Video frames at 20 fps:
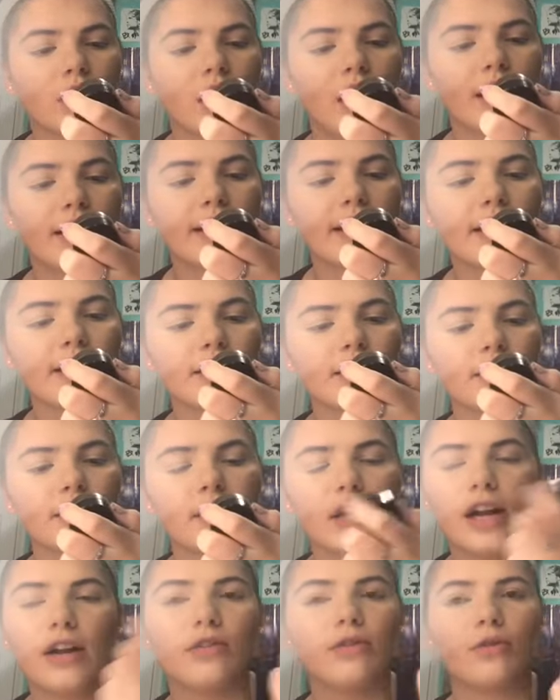I think it's
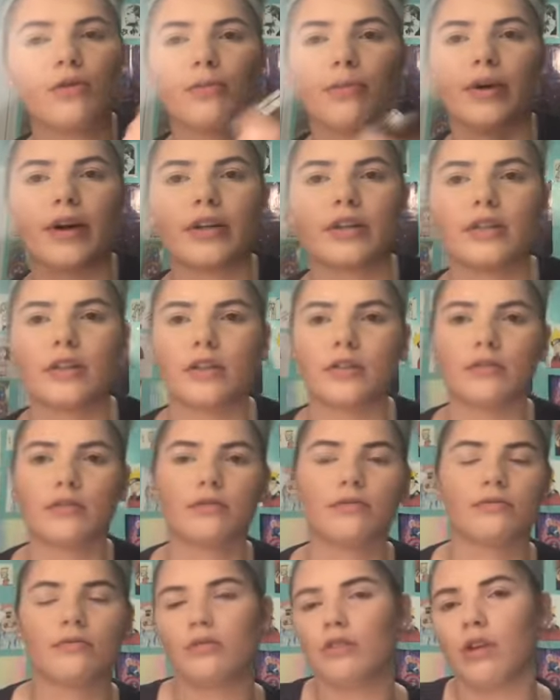I don't know what brand it is
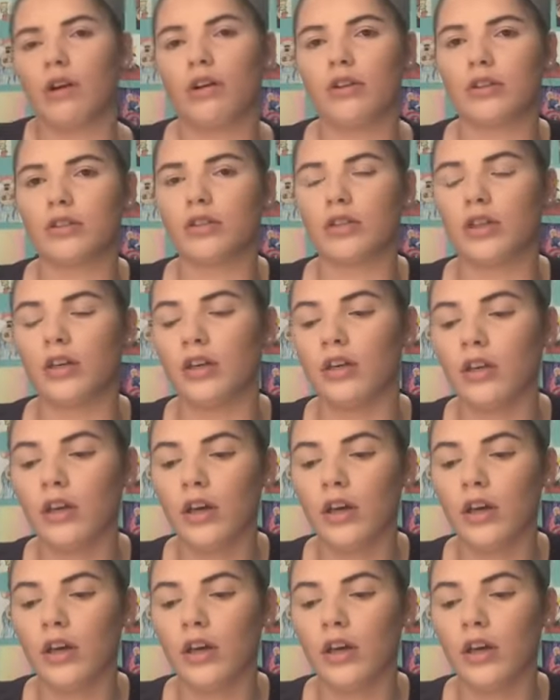honestly